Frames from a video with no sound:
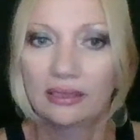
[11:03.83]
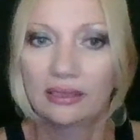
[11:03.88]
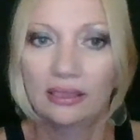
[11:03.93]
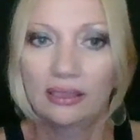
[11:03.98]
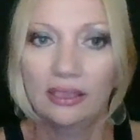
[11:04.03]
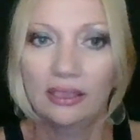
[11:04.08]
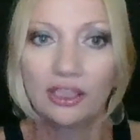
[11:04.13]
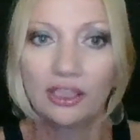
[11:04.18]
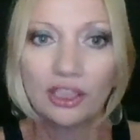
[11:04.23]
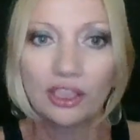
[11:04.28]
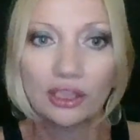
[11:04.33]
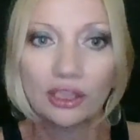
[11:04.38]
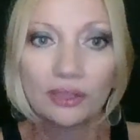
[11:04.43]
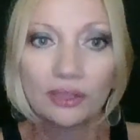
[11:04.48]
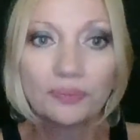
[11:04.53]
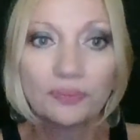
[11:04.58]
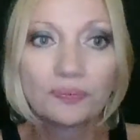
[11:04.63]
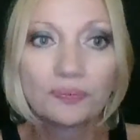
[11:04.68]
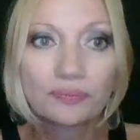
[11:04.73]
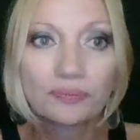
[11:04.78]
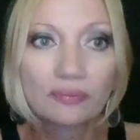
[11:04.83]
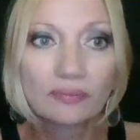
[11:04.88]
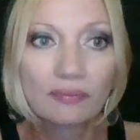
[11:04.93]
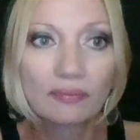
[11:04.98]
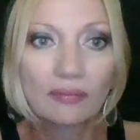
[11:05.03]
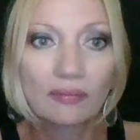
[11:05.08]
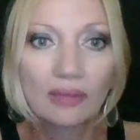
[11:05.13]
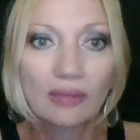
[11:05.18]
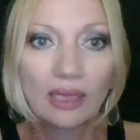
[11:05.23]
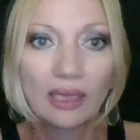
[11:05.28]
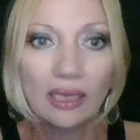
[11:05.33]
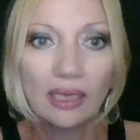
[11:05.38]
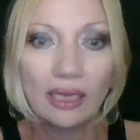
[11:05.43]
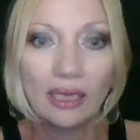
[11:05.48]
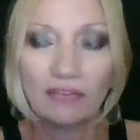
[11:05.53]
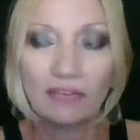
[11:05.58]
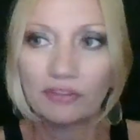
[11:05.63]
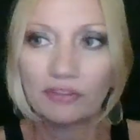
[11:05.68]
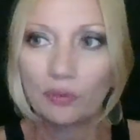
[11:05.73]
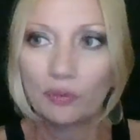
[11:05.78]
here,
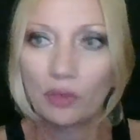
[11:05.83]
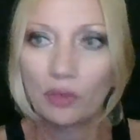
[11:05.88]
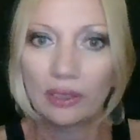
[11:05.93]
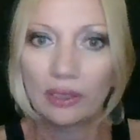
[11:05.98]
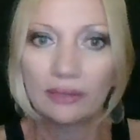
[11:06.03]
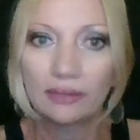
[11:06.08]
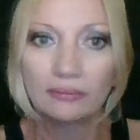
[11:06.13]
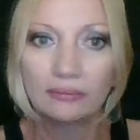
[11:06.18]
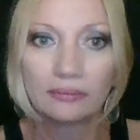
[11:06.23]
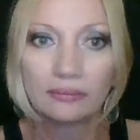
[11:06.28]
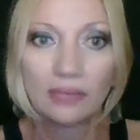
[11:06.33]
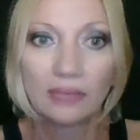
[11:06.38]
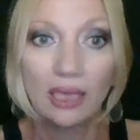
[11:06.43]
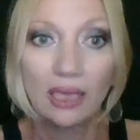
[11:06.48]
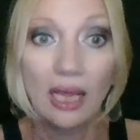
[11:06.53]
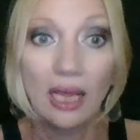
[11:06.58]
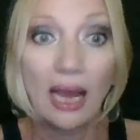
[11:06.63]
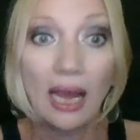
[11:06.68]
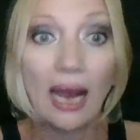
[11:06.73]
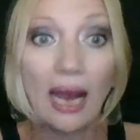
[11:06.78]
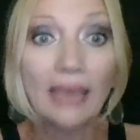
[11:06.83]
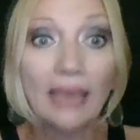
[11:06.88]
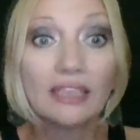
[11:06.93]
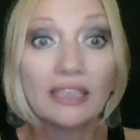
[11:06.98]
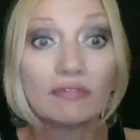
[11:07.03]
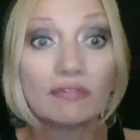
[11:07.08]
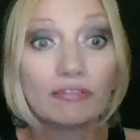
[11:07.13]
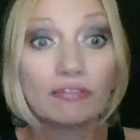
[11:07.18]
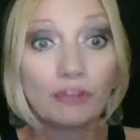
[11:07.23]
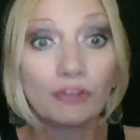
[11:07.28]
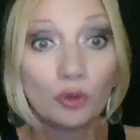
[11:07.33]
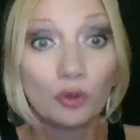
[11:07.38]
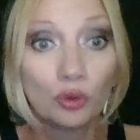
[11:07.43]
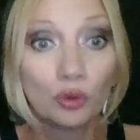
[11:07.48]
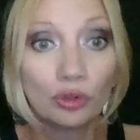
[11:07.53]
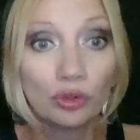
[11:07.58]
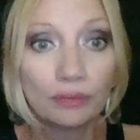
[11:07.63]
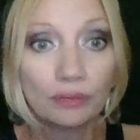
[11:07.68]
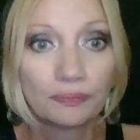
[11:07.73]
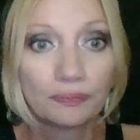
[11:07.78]
everyone, I am
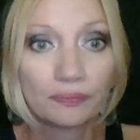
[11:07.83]
full.